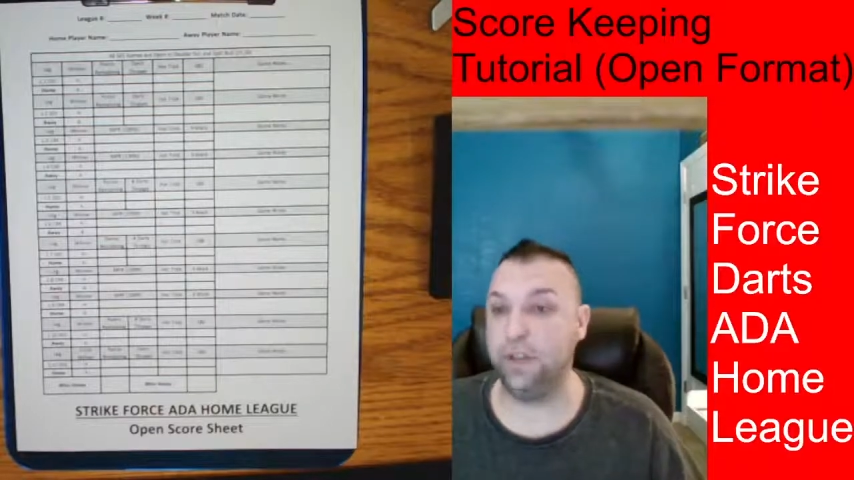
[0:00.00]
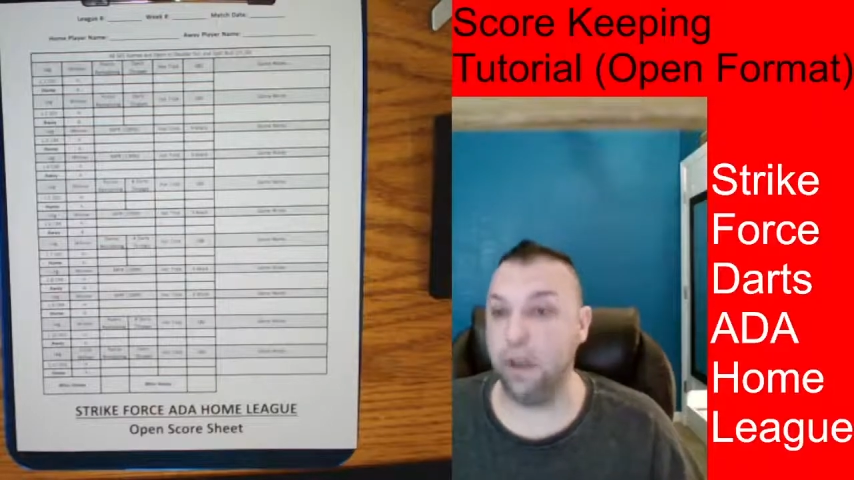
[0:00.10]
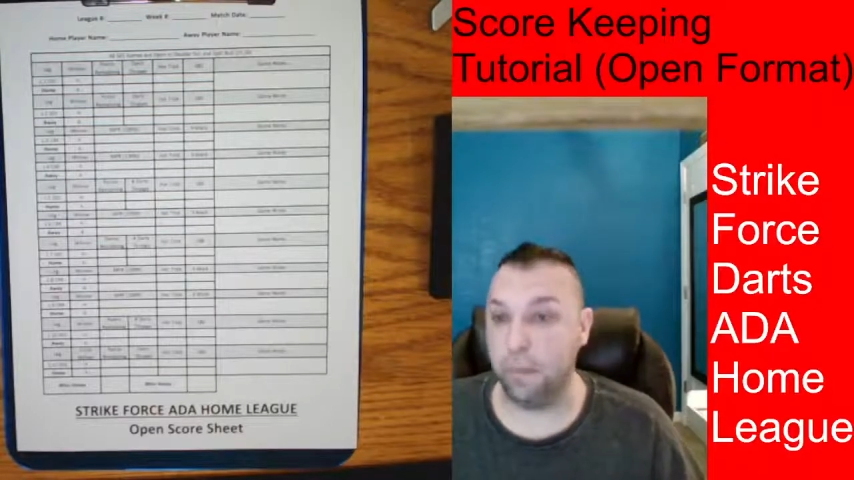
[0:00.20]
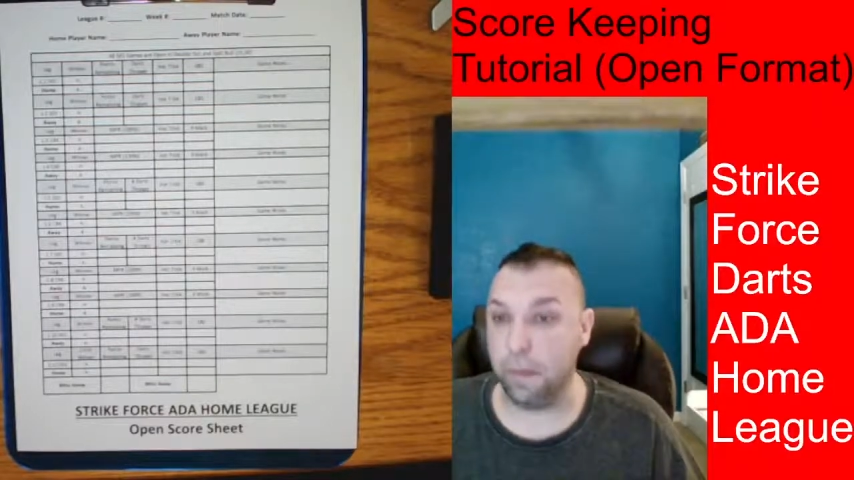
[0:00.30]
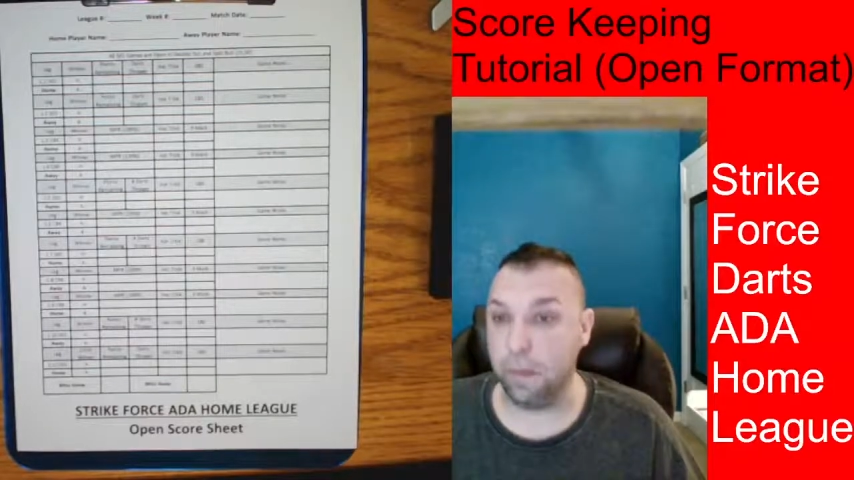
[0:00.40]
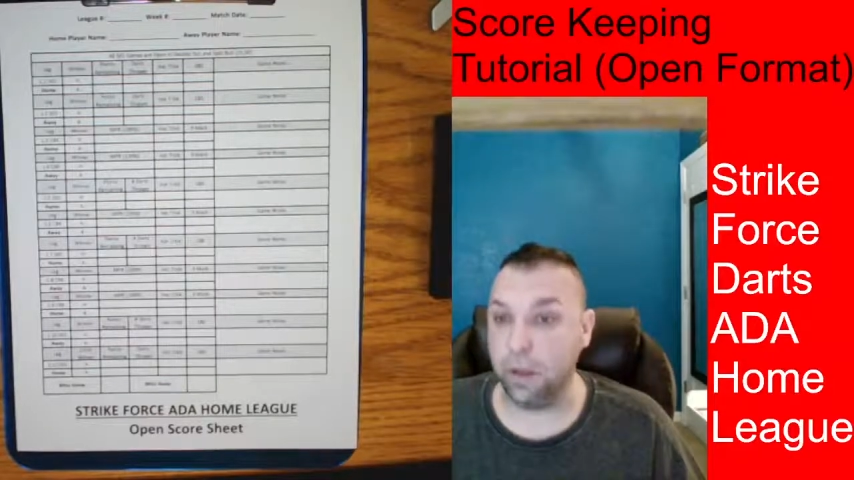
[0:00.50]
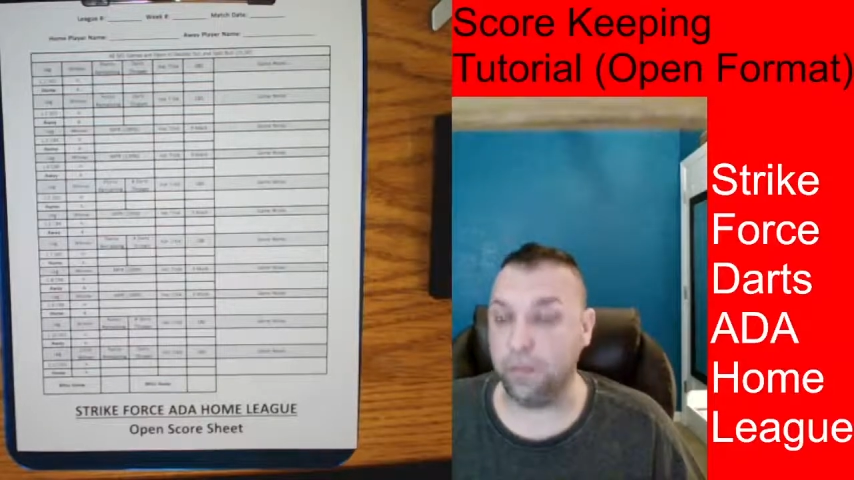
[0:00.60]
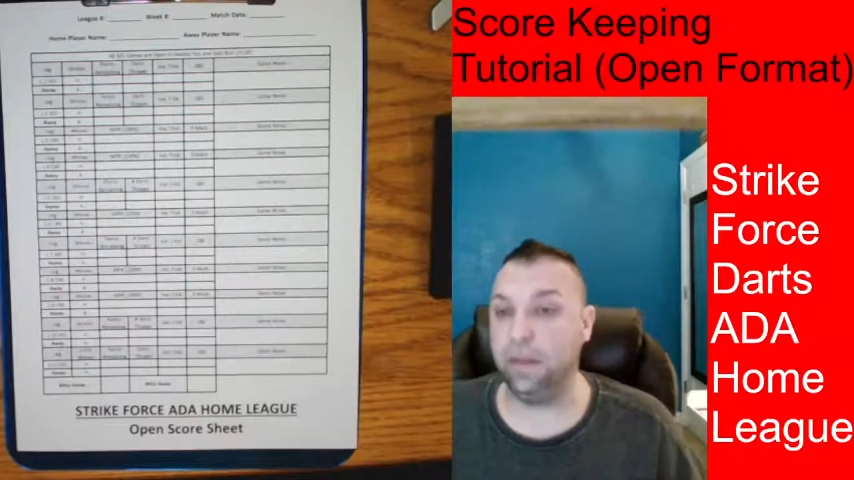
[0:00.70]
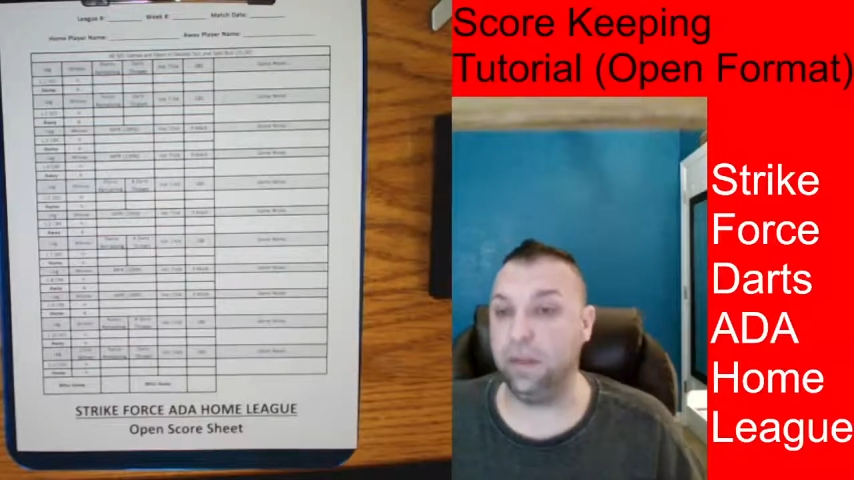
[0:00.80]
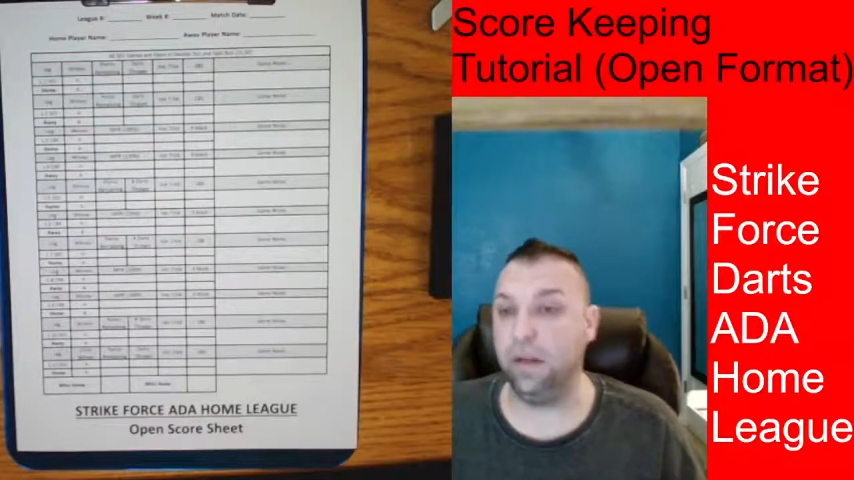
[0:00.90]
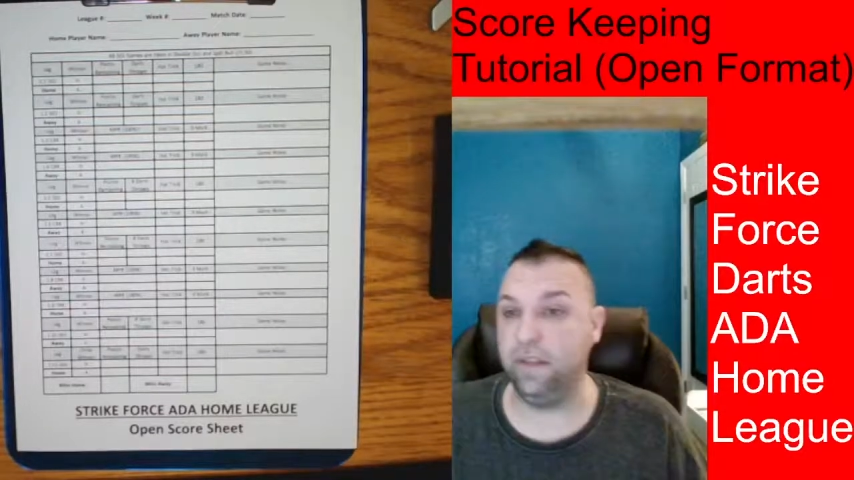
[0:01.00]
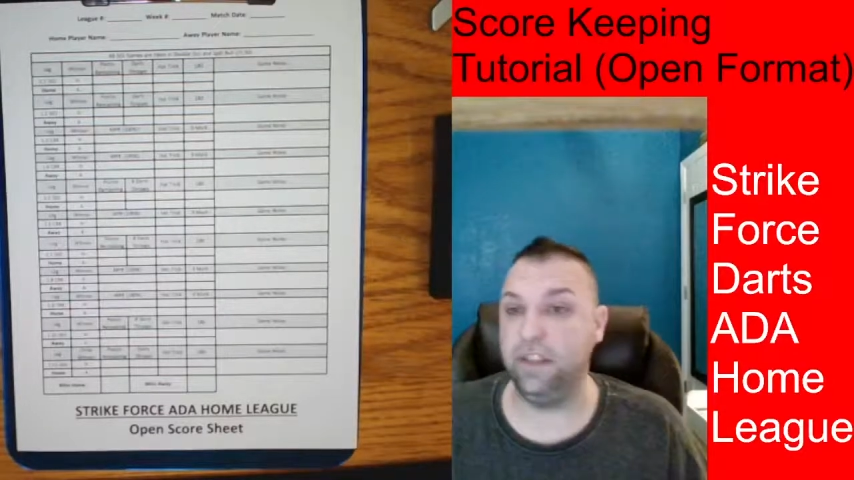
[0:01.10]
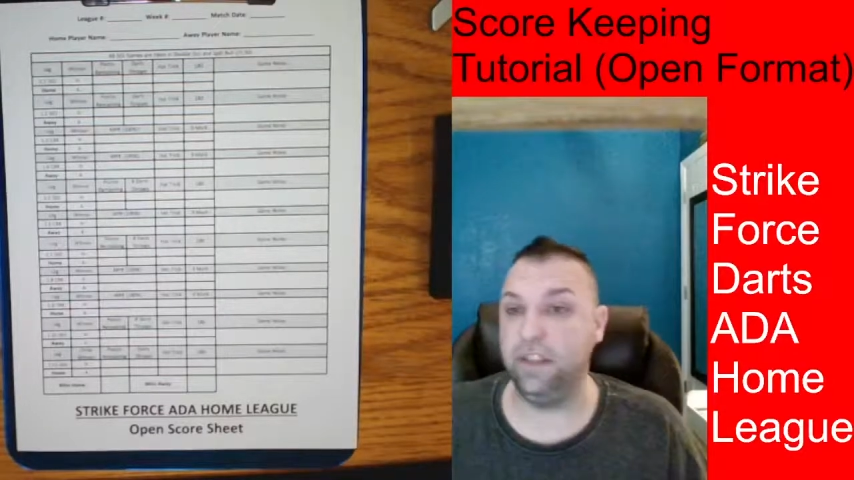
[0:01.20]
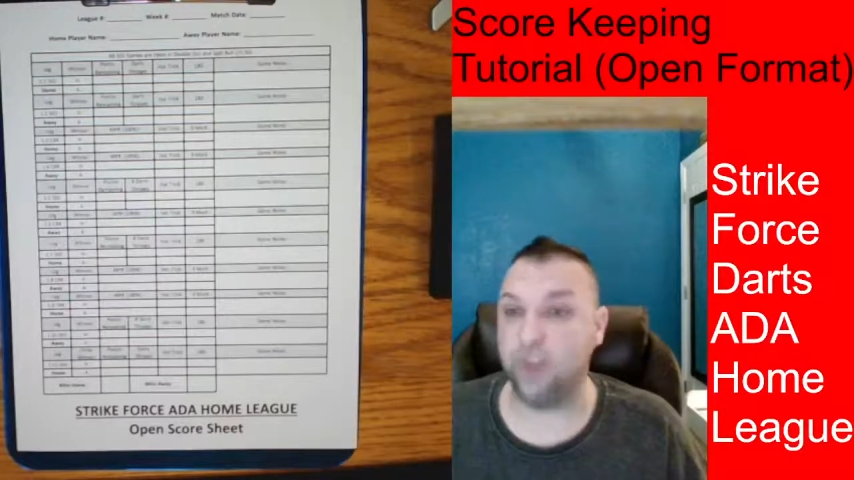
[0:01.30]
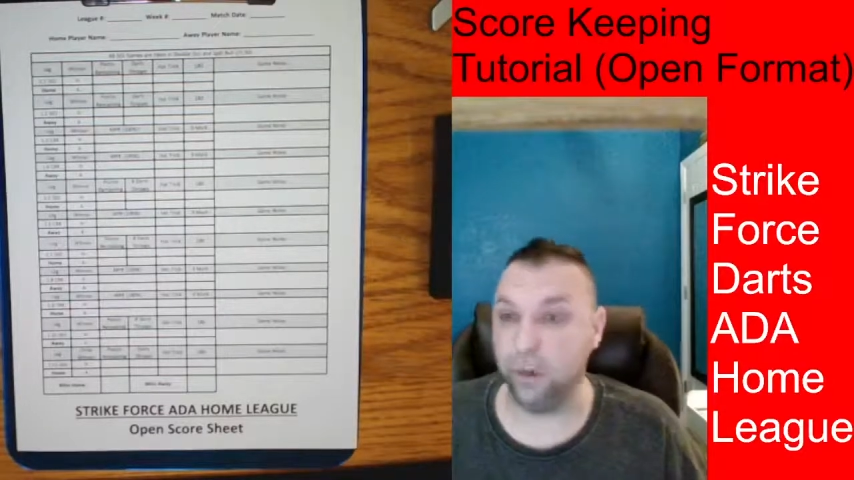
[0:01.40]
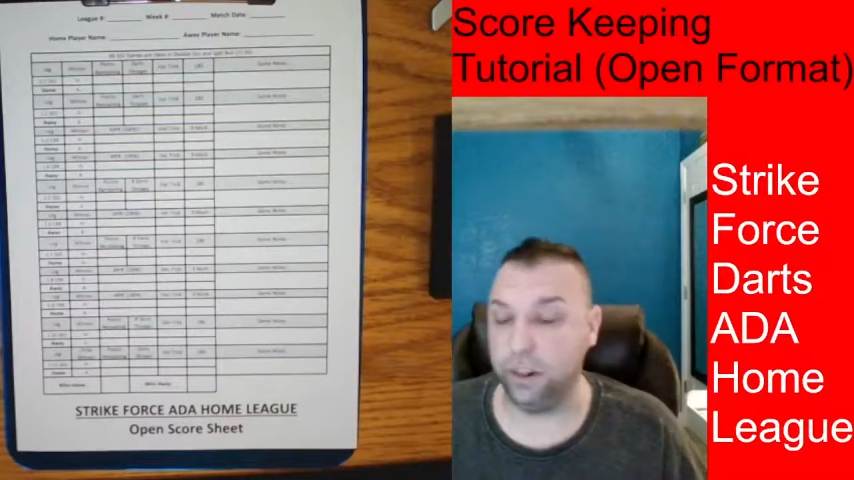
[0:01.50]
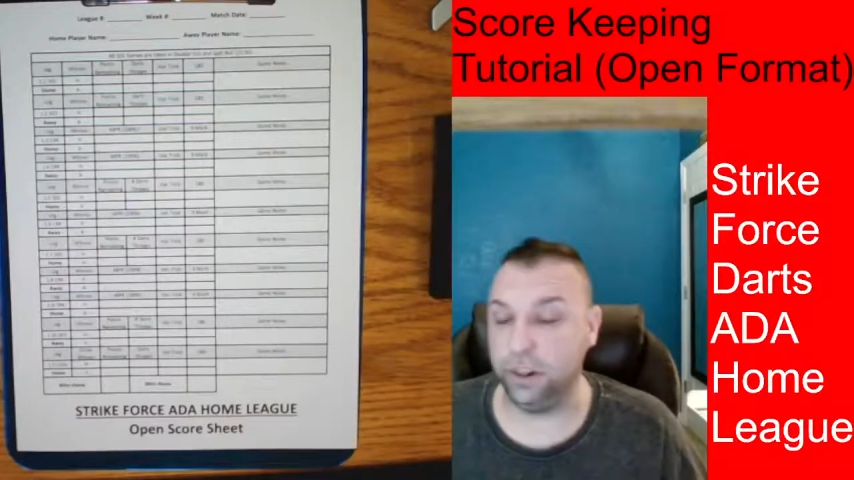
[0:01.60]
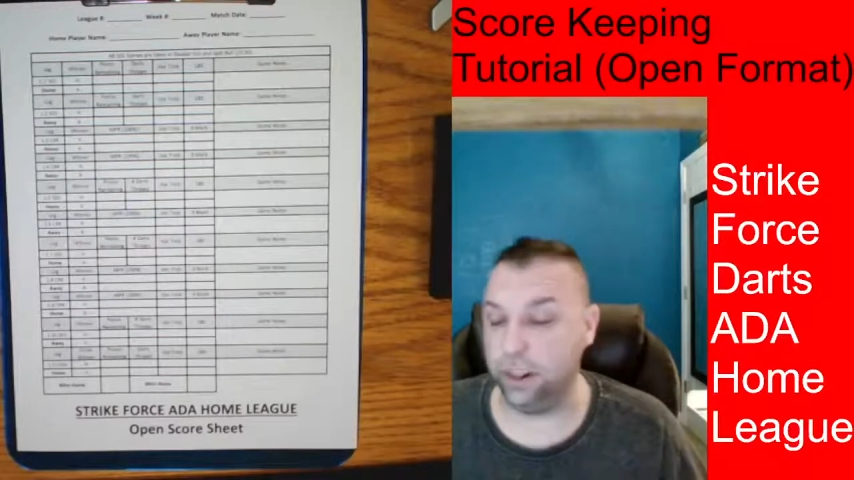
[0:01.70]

multiple of these score sheets.